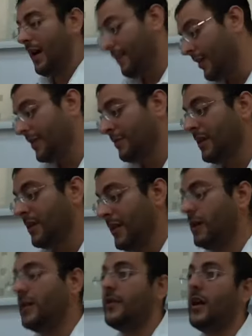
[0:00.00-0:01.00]
uh, and
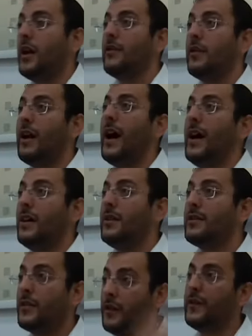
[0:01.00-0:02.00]
a
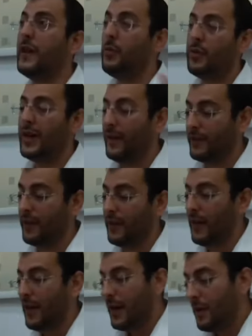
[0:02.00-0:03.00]
safek you wouldn't have to
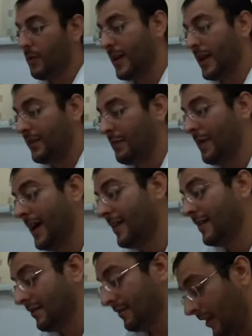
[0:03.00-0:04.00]
you wouldn't have to
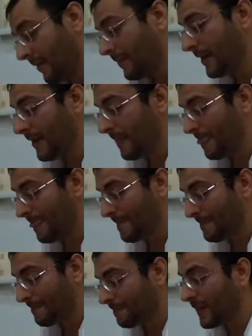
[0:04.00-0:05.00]
pay. Um, the,
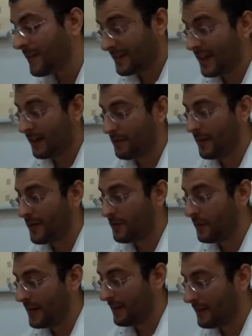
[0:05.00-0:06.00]
the second person
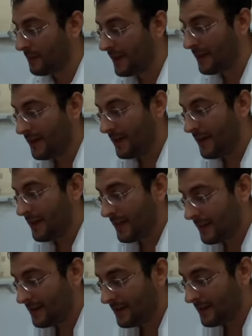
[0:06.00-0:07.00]
wouldn't have to pay.
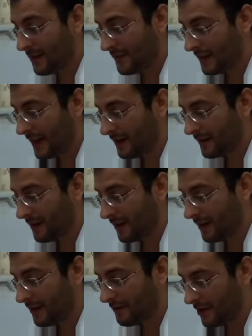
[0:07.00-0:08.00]
That's the safek that
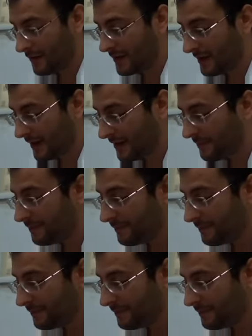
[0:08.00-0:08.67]
uh, Rava said.